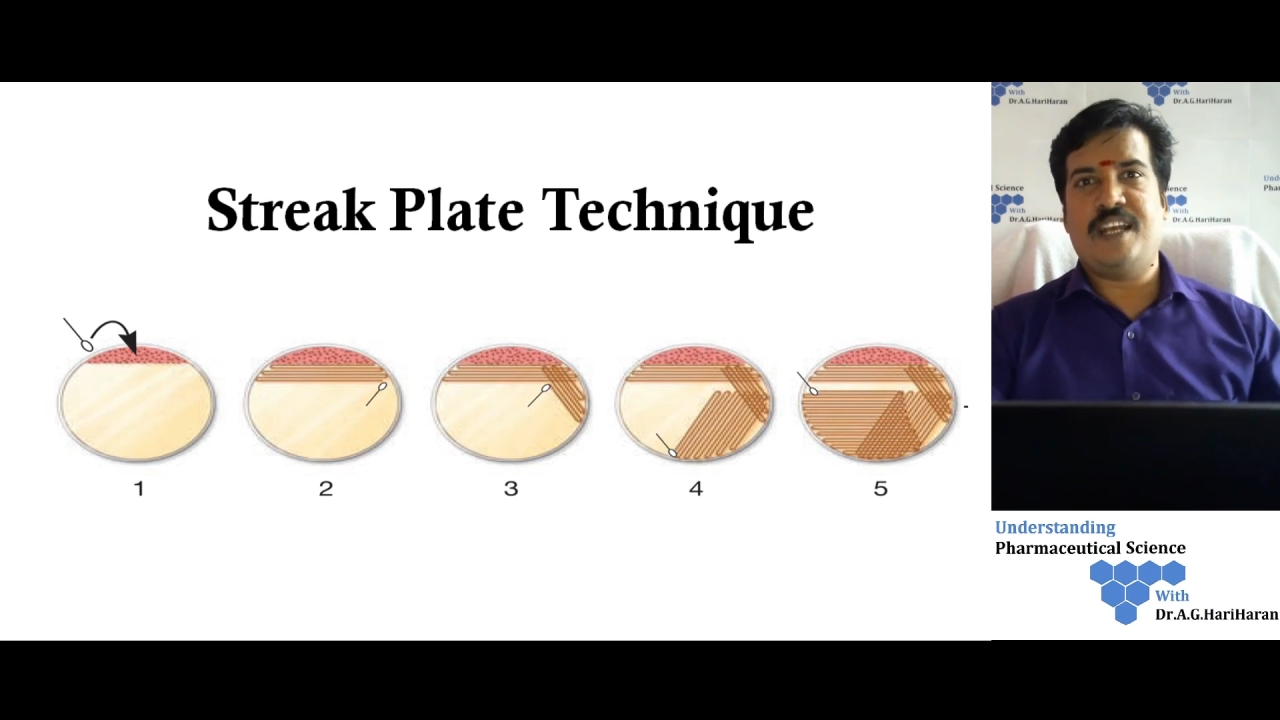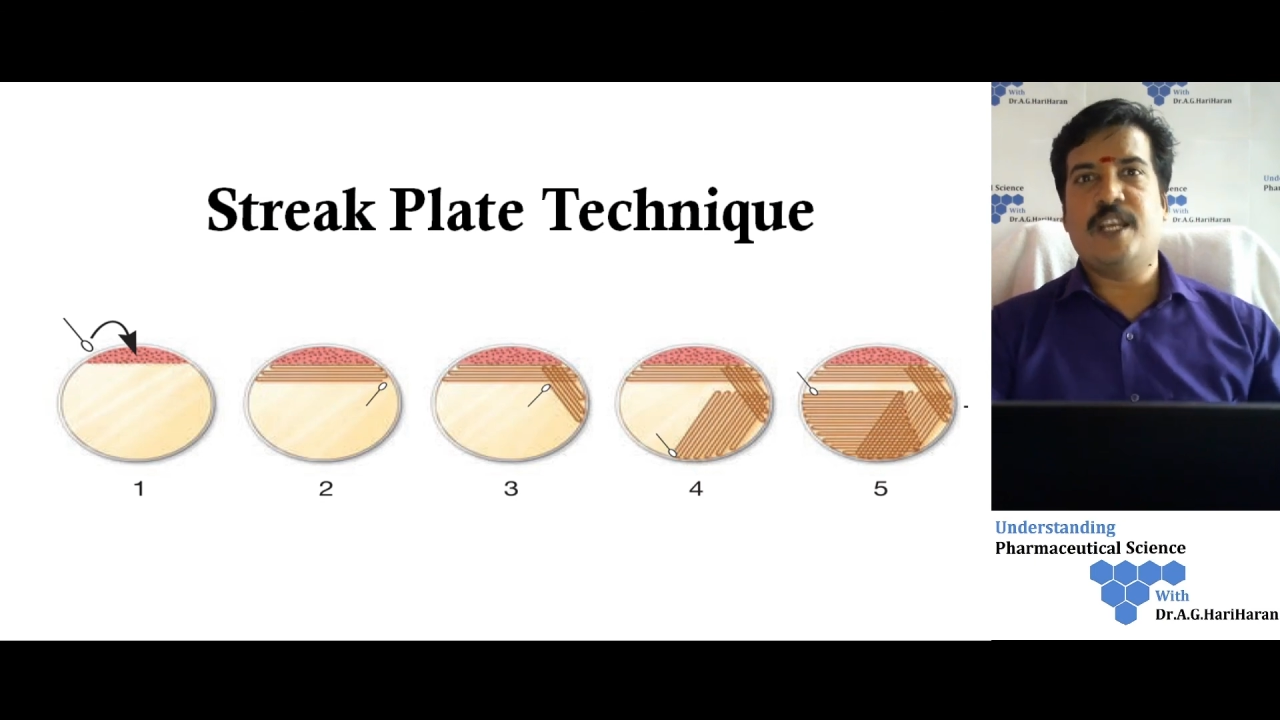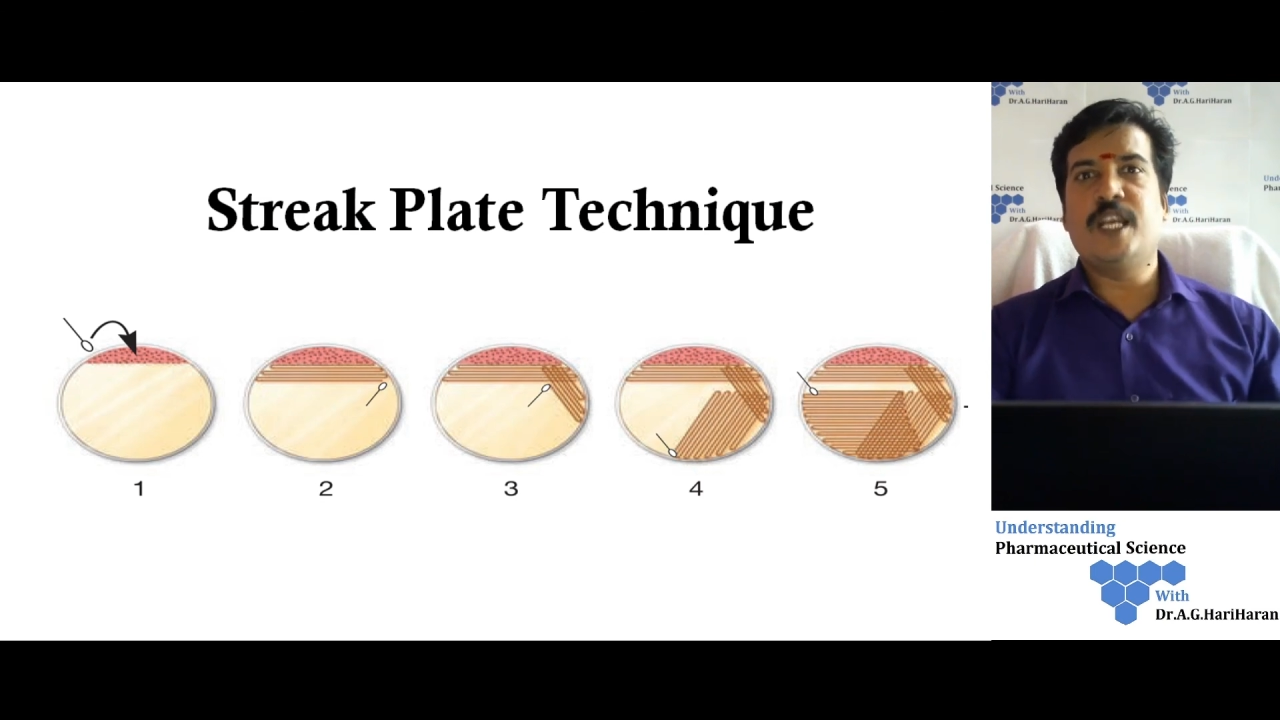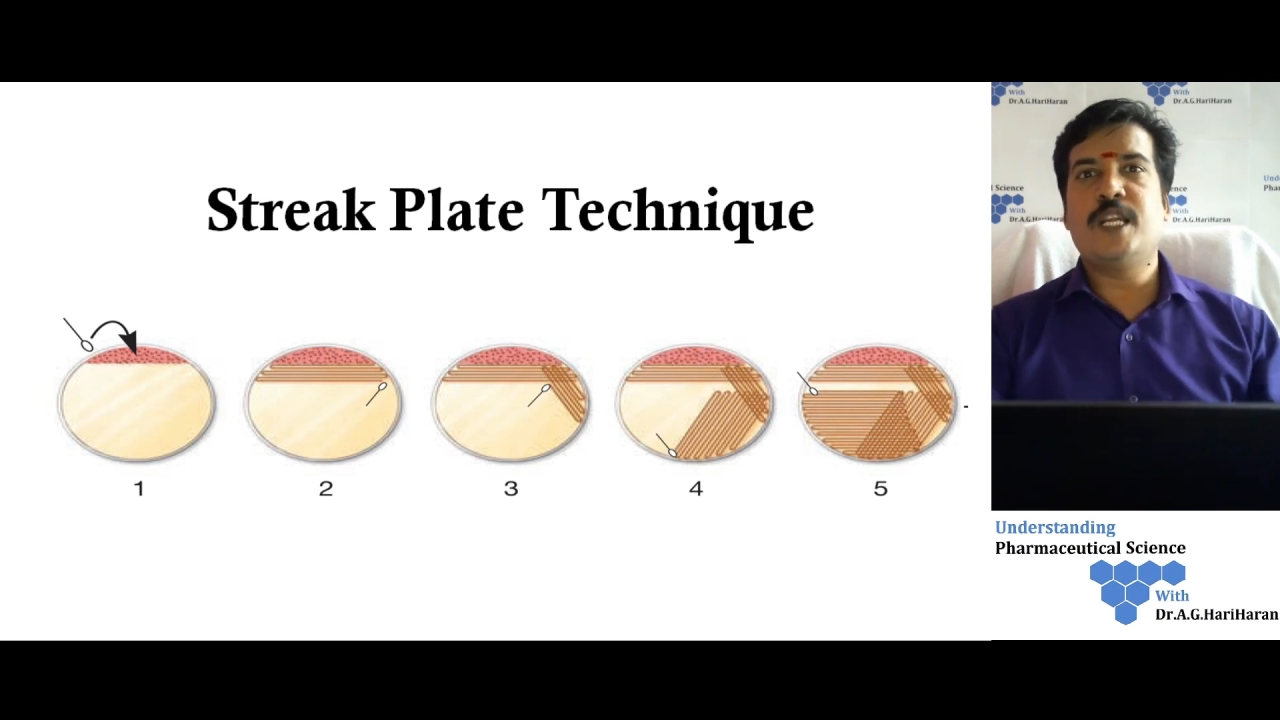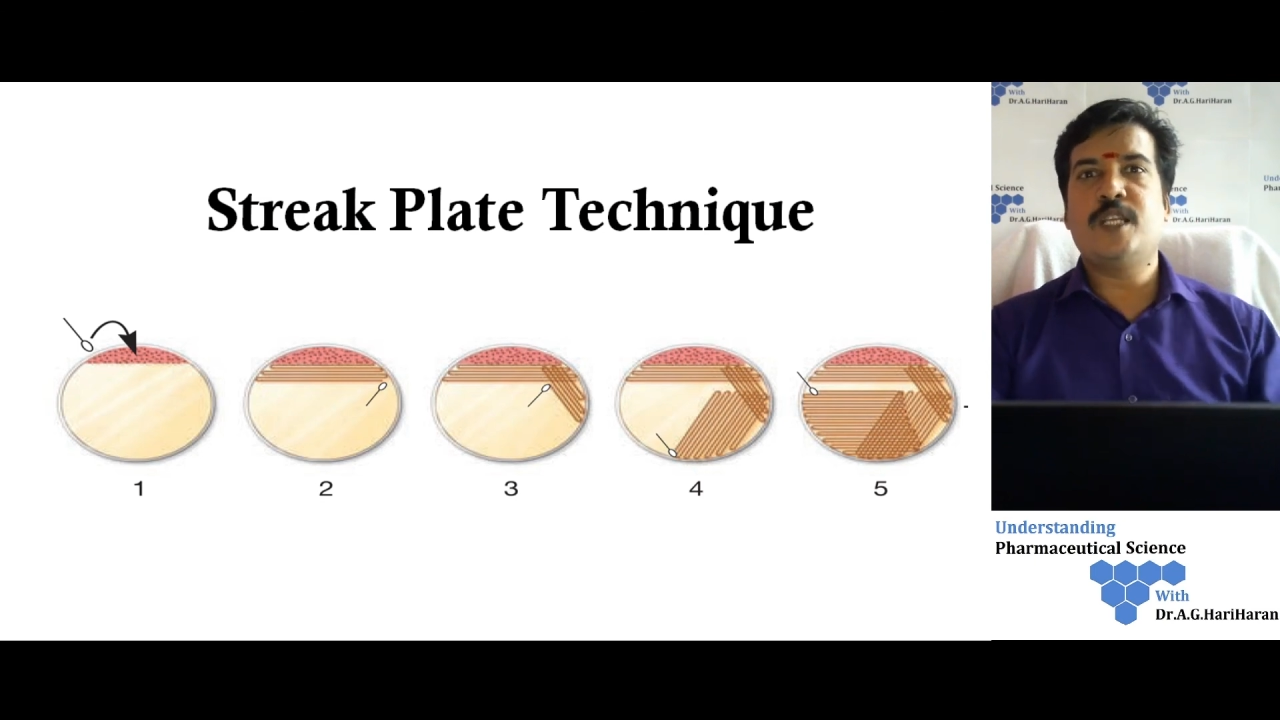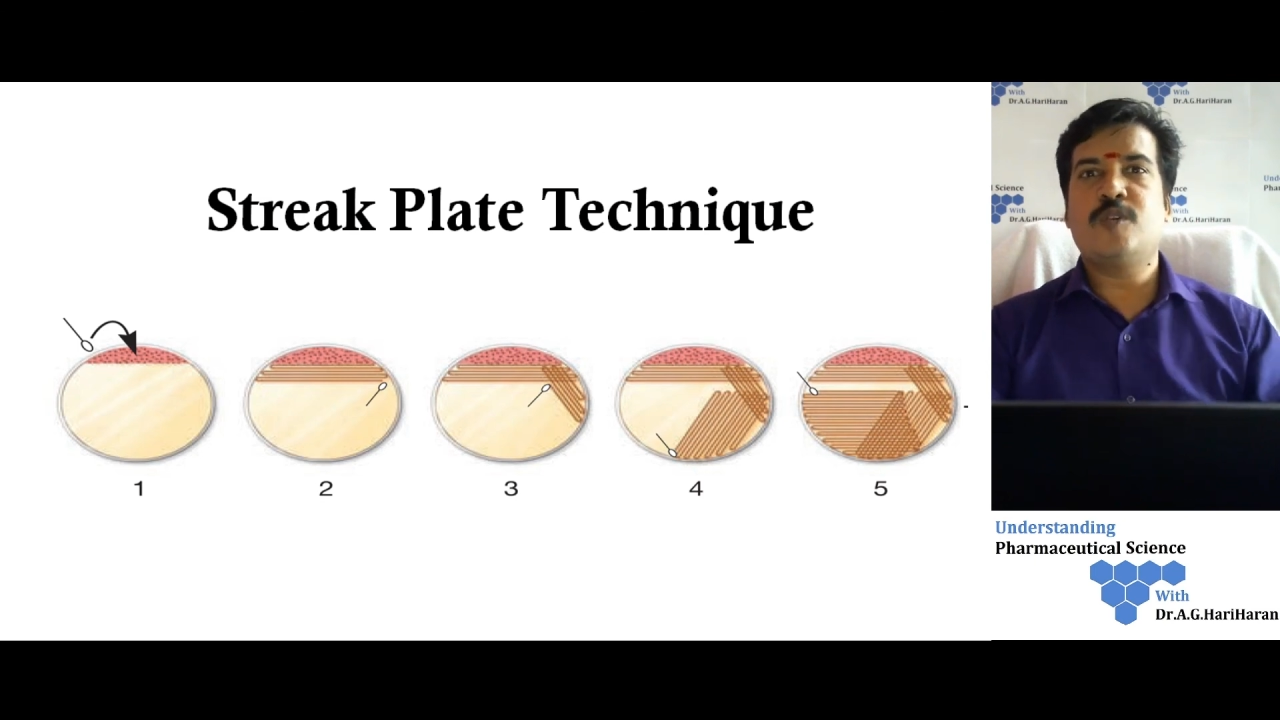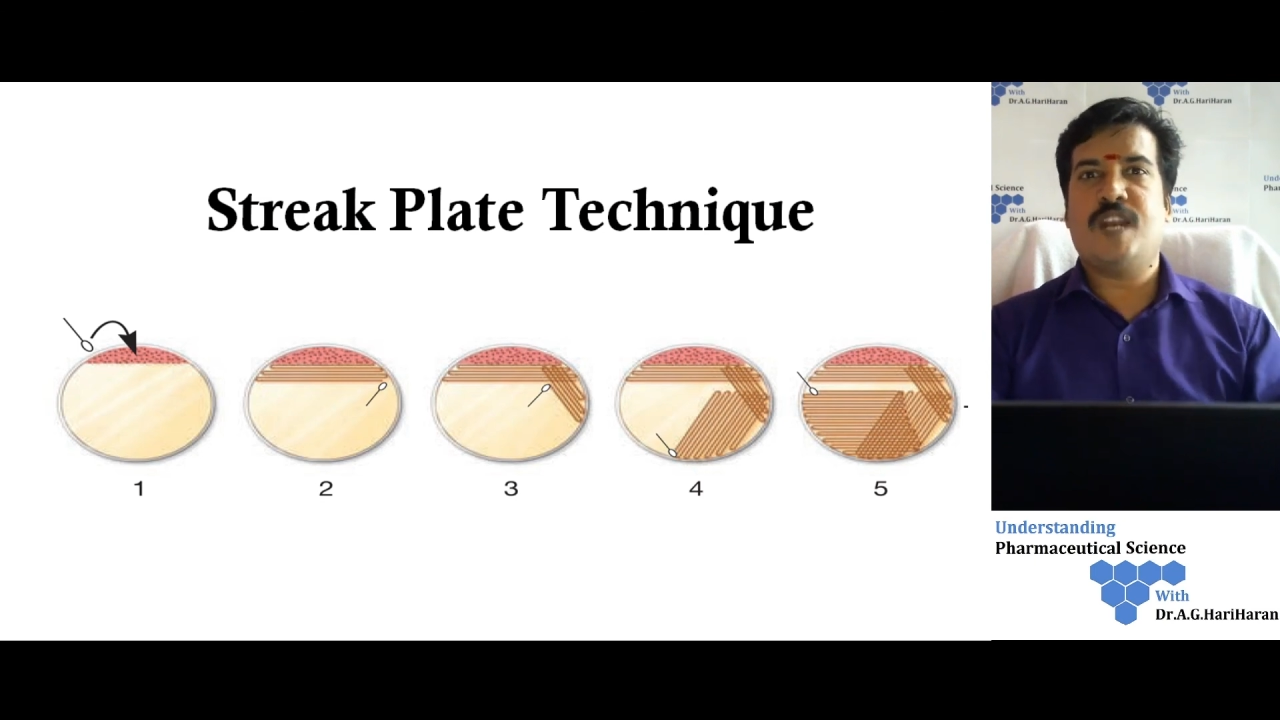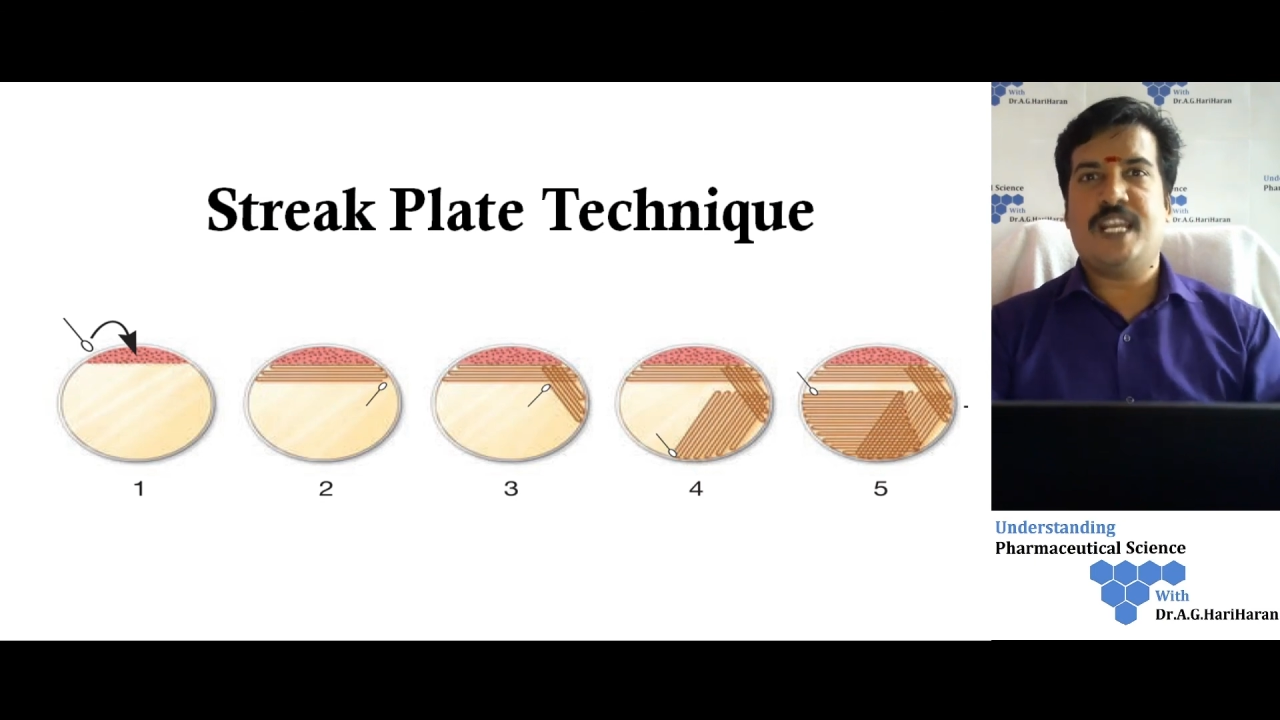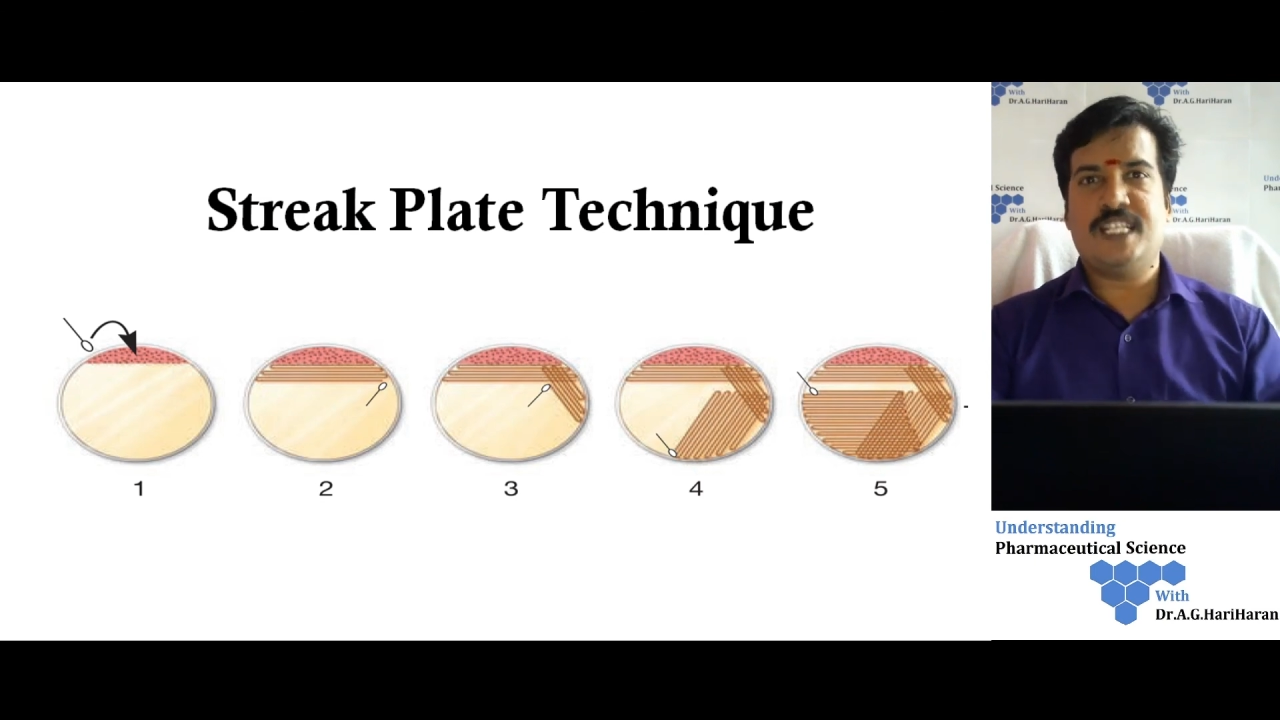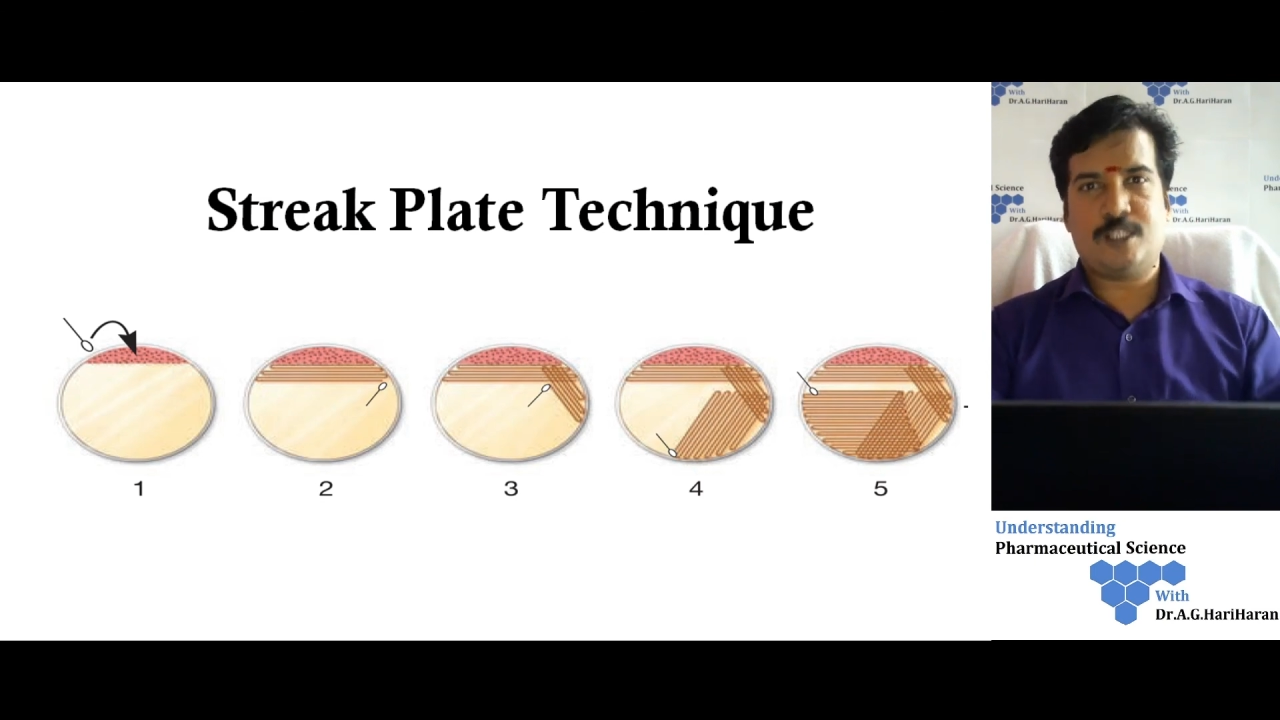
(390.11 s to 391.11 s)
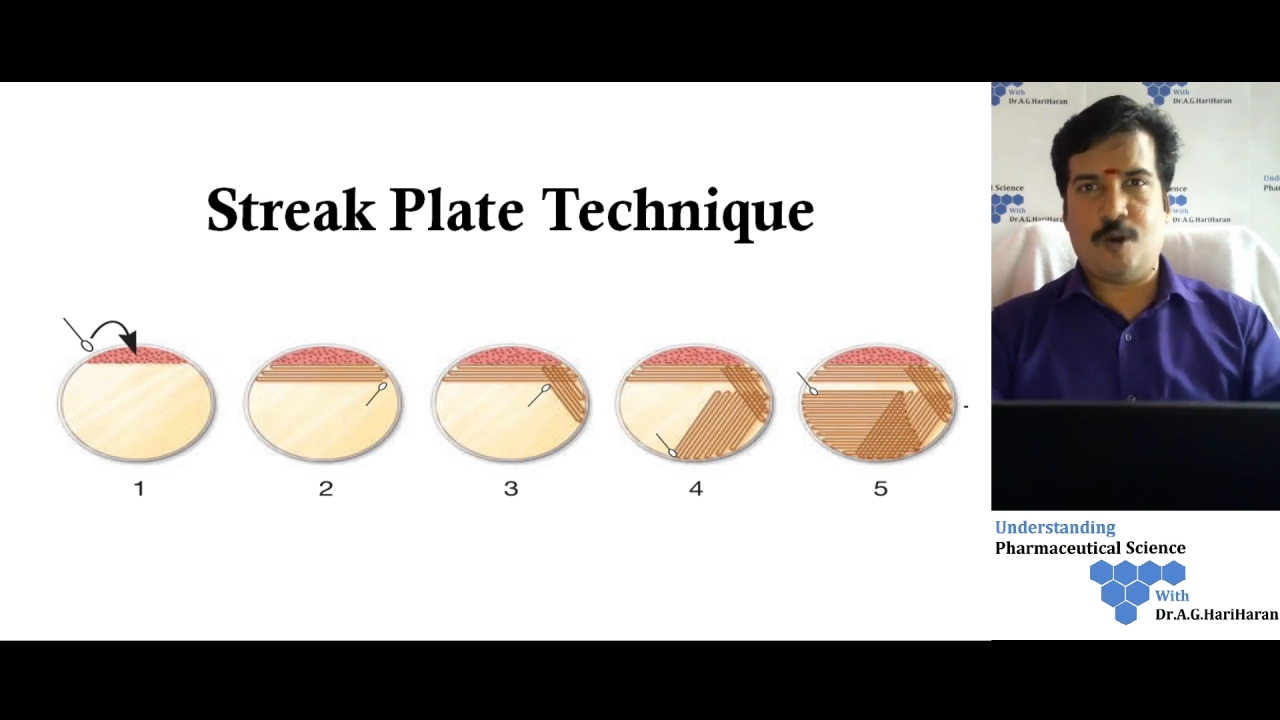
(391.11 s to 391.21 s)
individualized